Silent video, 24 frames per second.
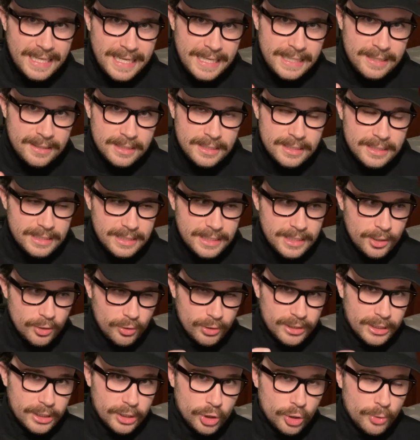in this tier
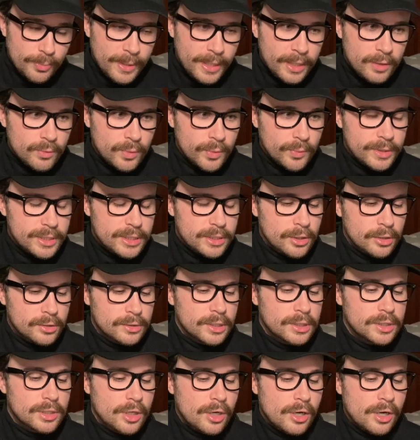a little bit when we start to
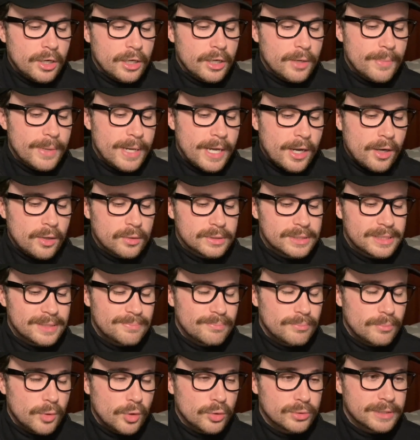talk about
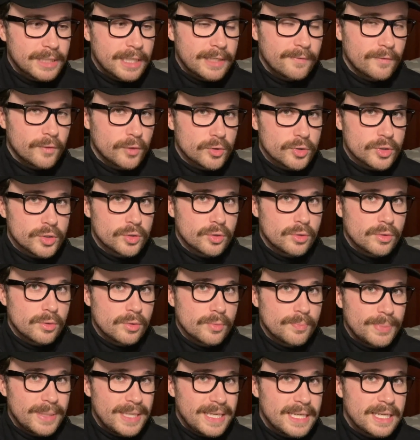
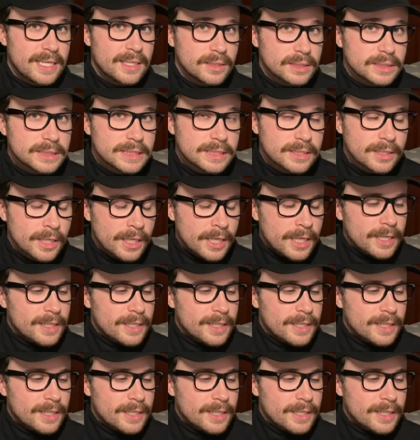multiversal beings.